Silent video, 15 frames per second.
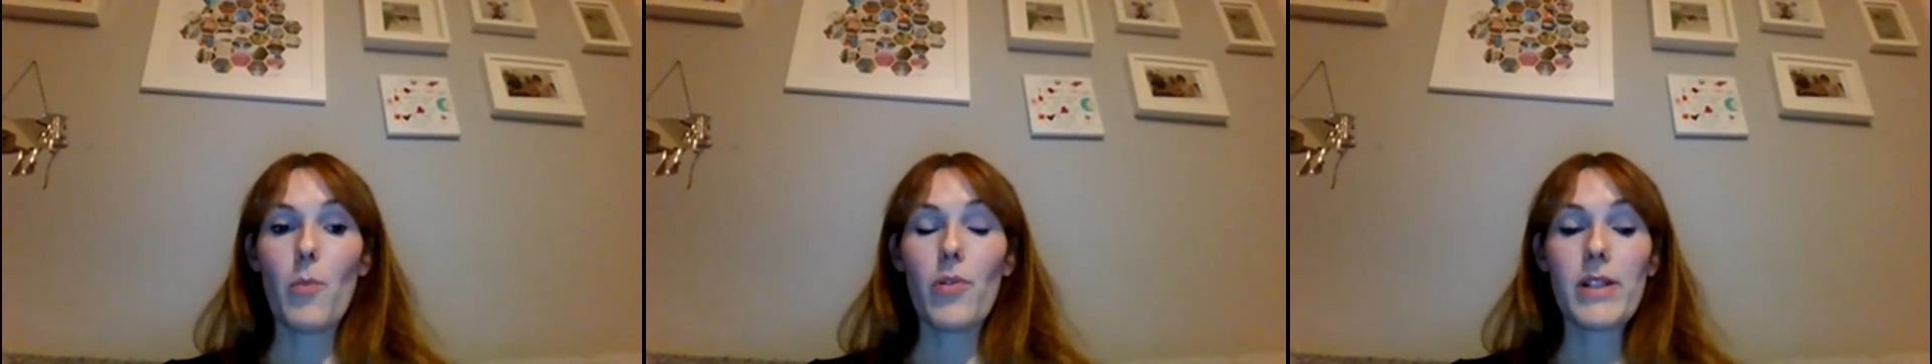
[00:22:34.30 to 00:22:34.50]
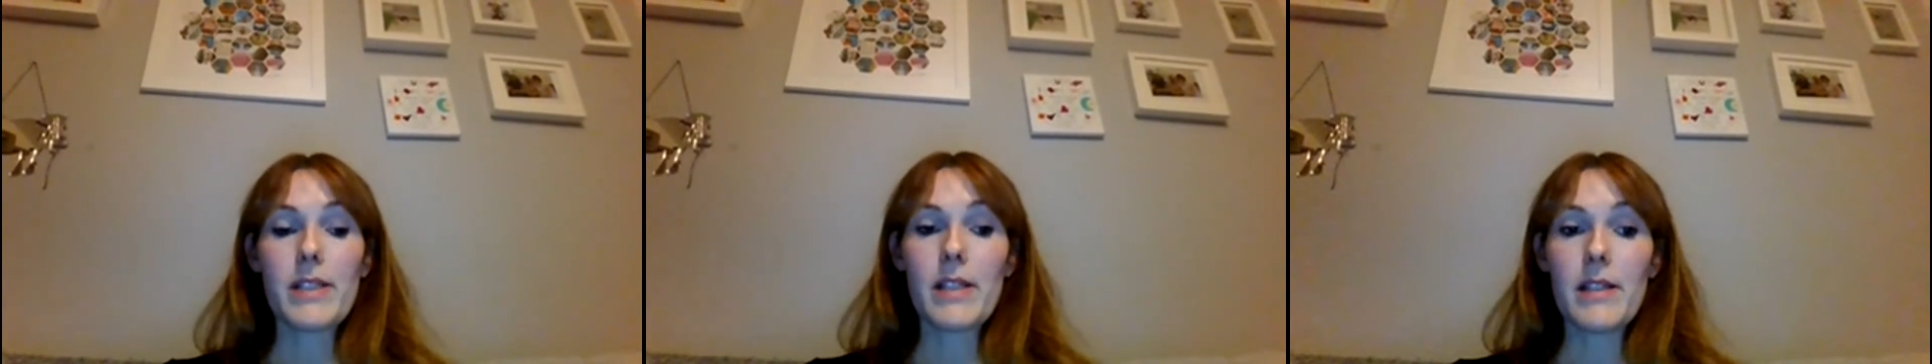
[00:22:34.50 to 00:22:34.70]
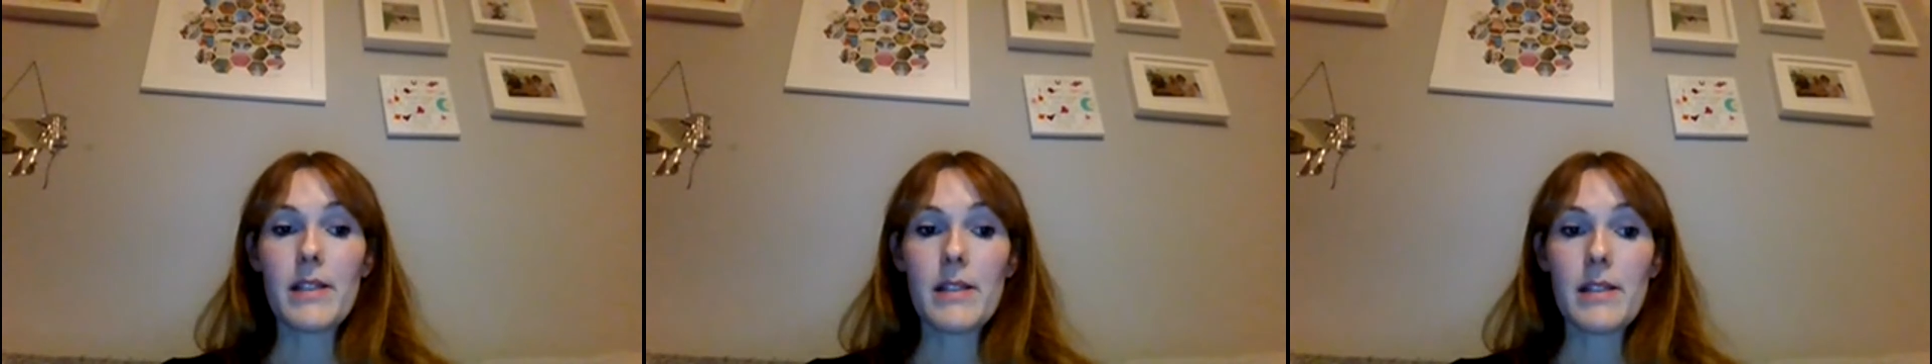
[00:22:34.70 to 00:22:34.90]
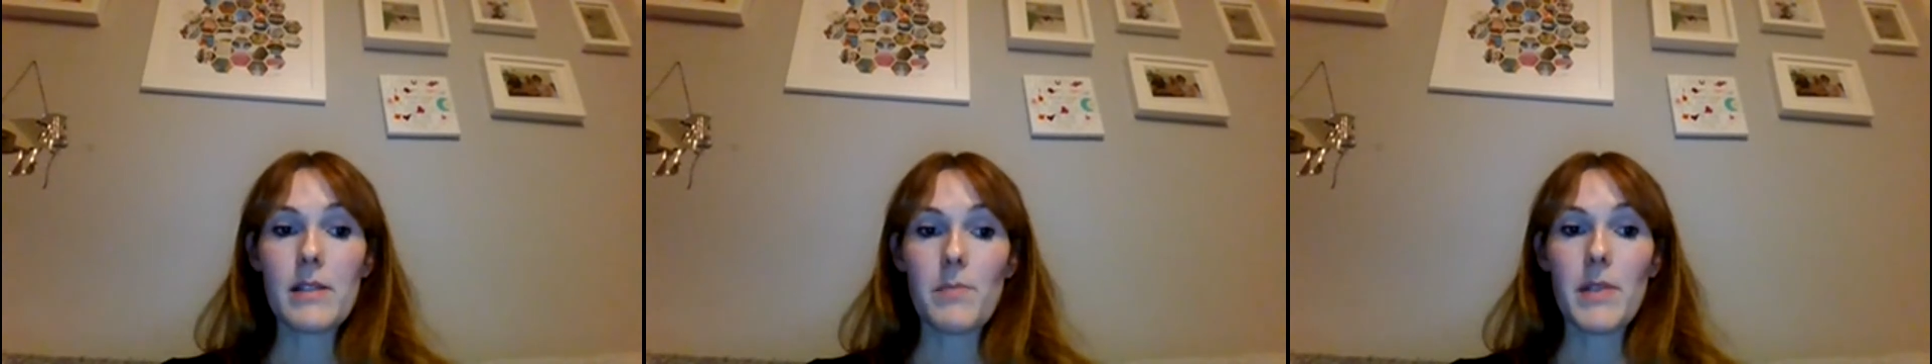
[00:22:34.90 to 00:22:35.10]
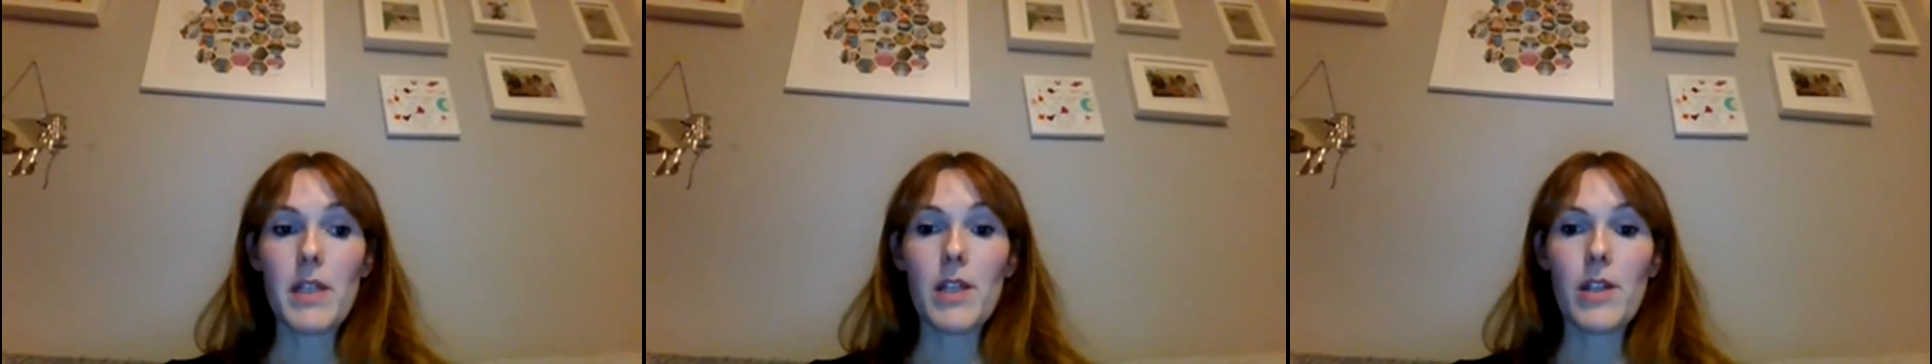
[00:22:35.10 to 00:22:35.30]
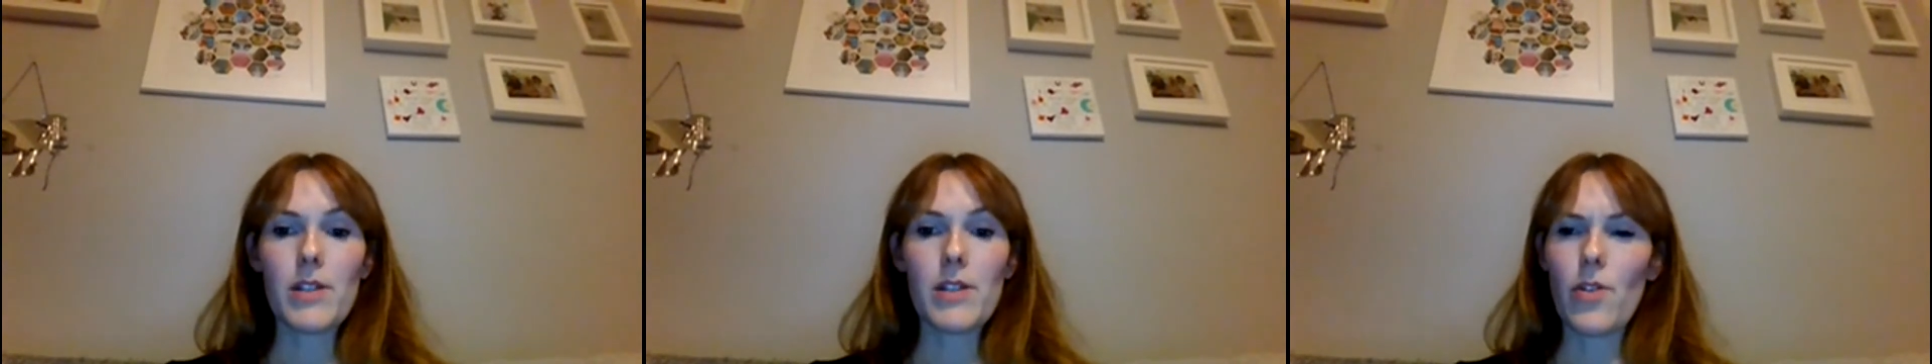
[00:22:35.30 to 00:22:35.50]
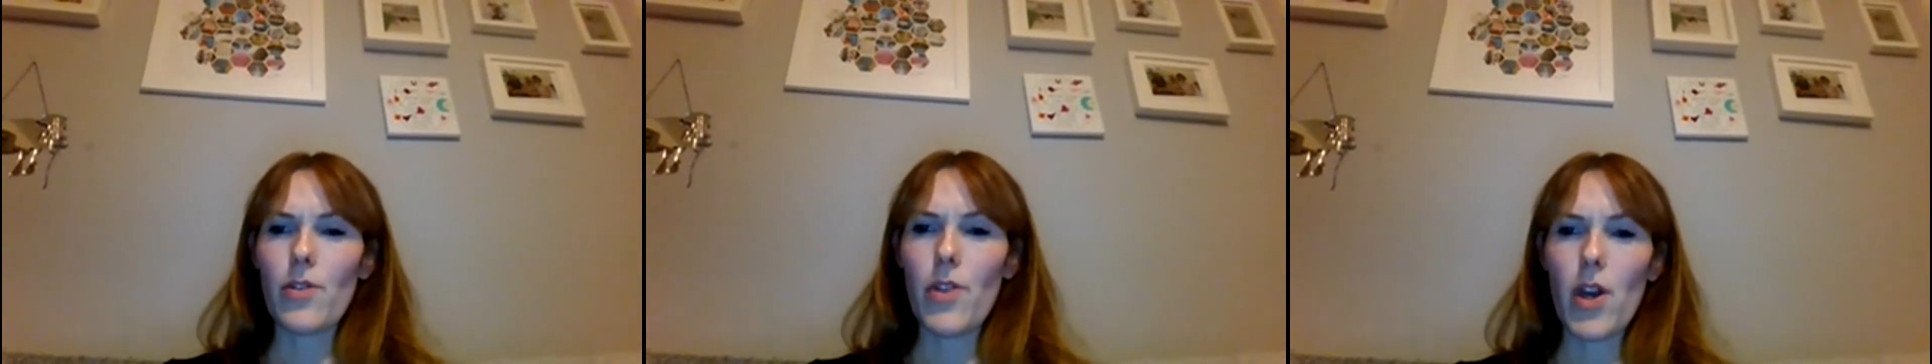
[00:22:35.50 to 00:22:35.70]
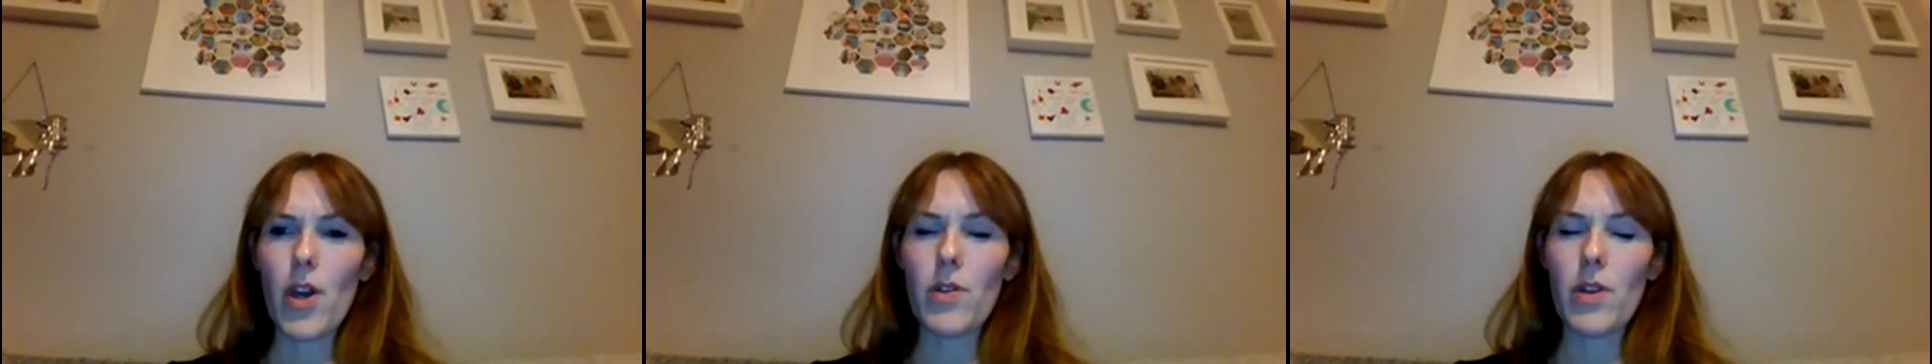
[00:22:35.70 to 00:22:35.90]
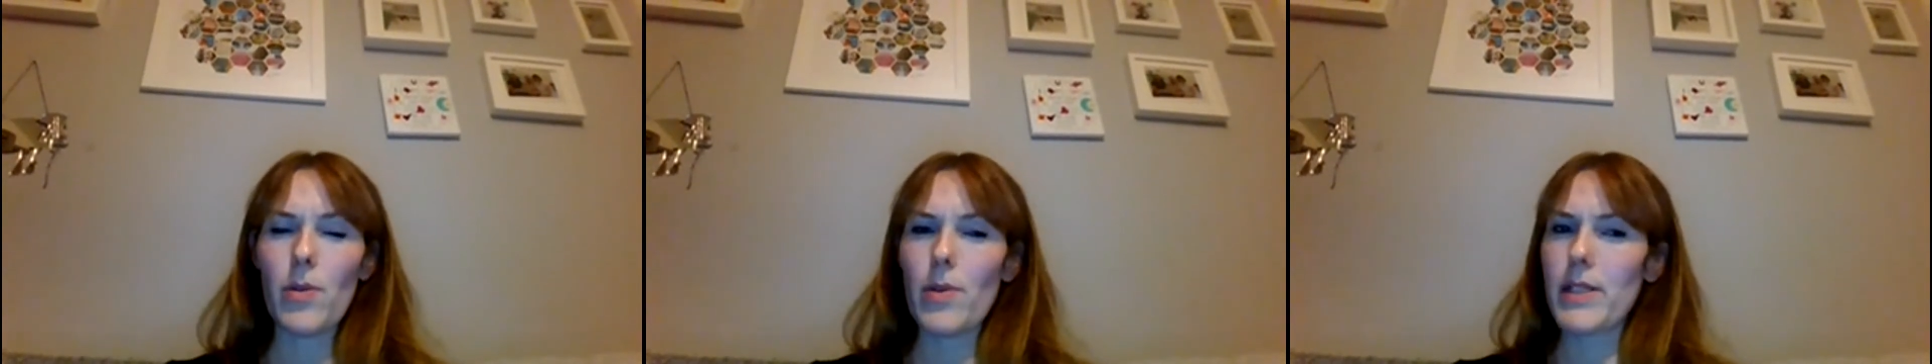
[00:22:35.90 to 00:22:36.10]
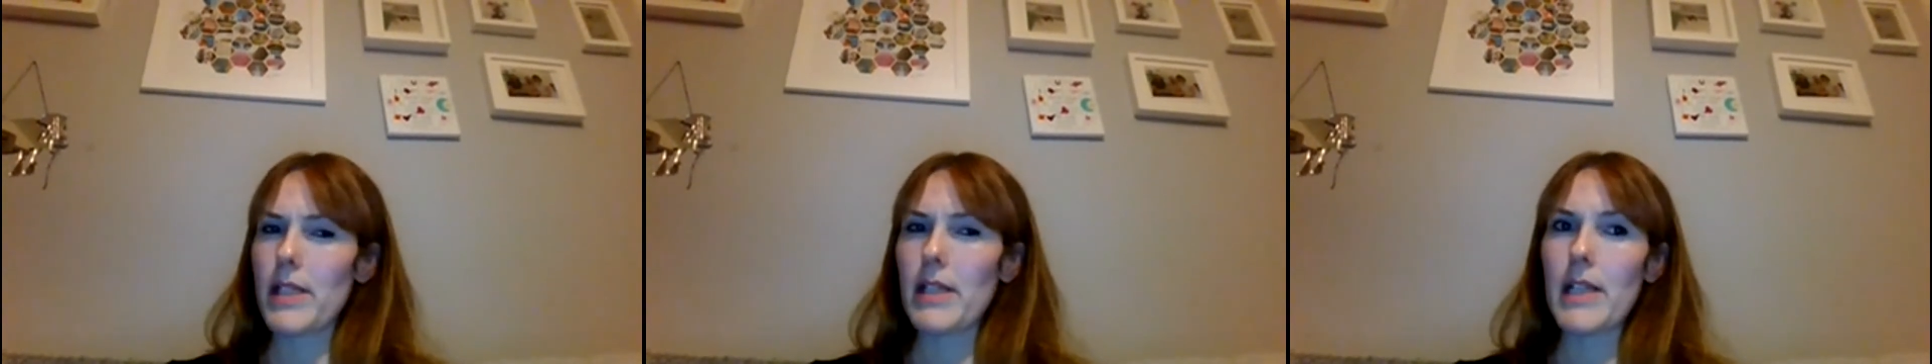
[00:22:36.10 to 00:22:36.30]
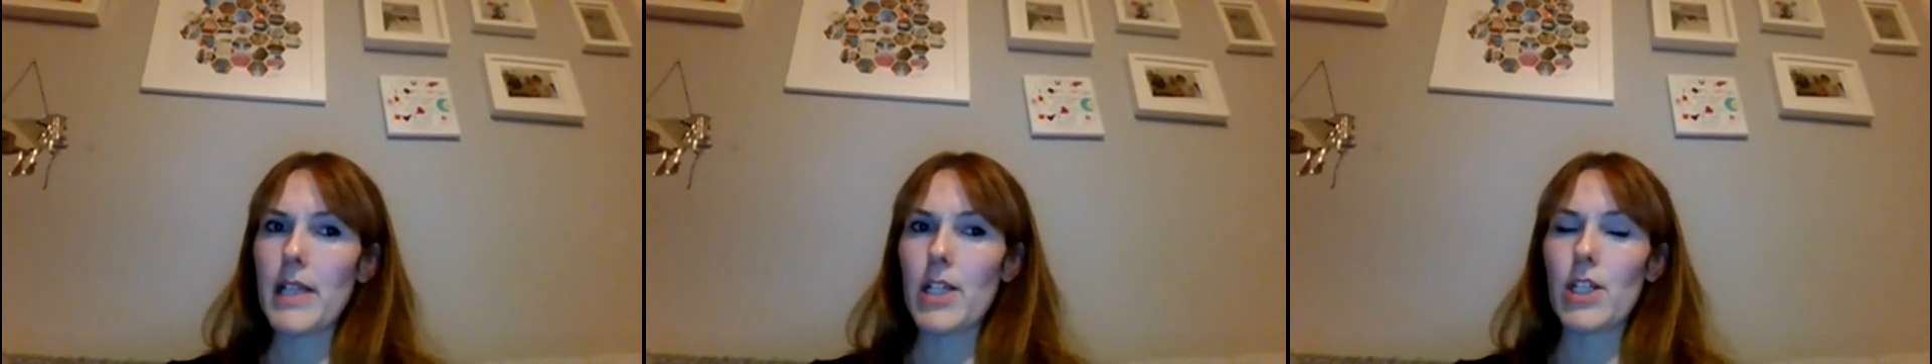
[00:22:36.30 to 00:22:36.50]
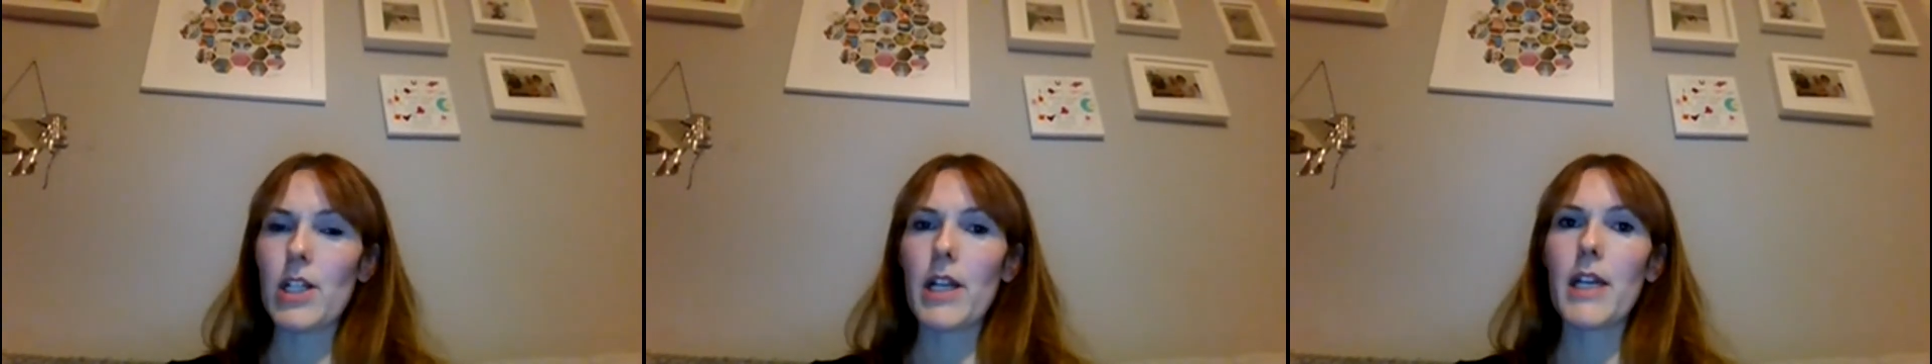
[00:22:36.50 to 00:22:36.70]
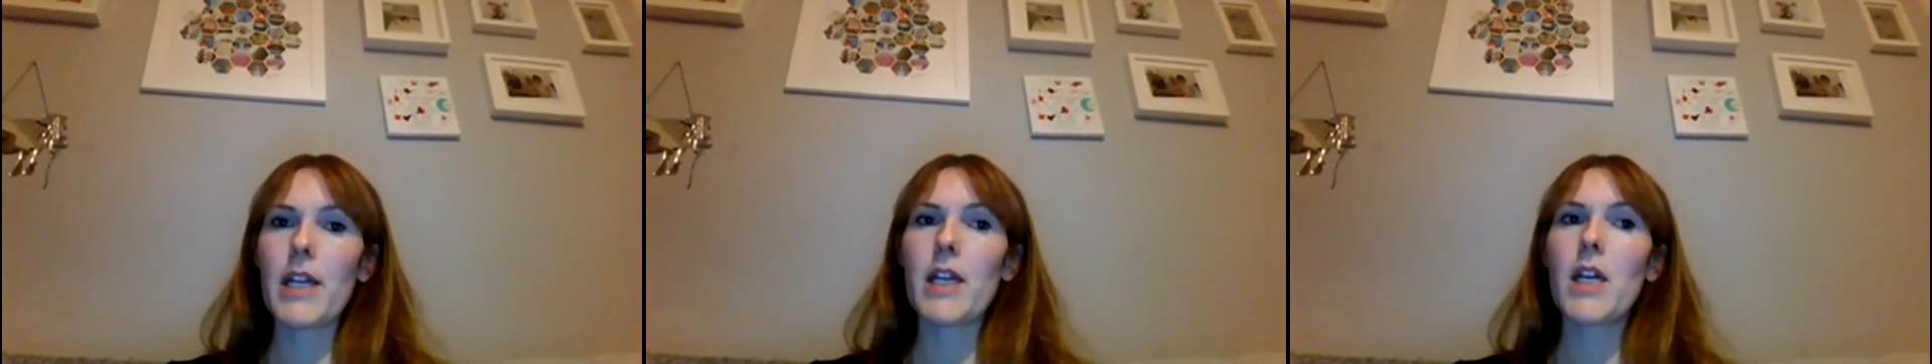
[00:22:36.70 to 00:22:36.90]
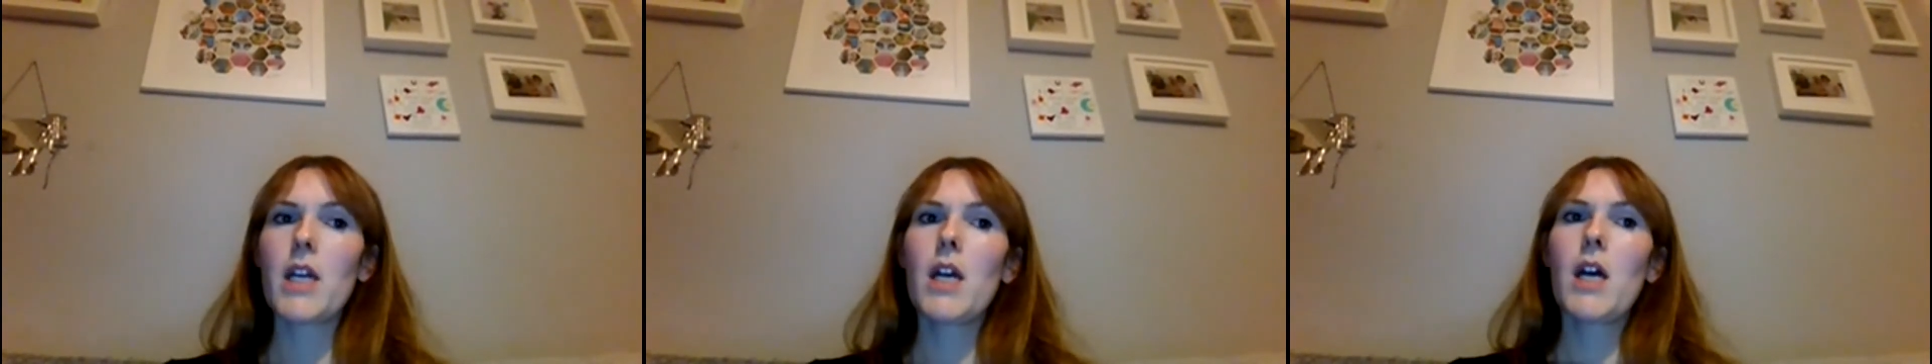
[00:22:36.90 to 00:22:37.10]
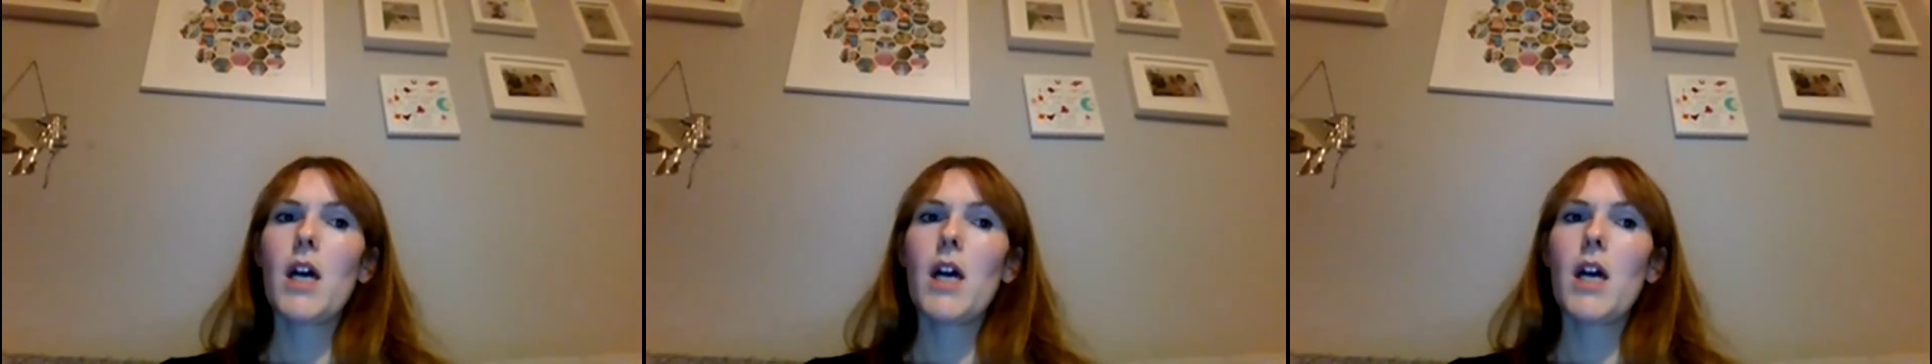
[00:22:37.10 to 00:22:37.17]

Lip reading: prisons, because although there was initially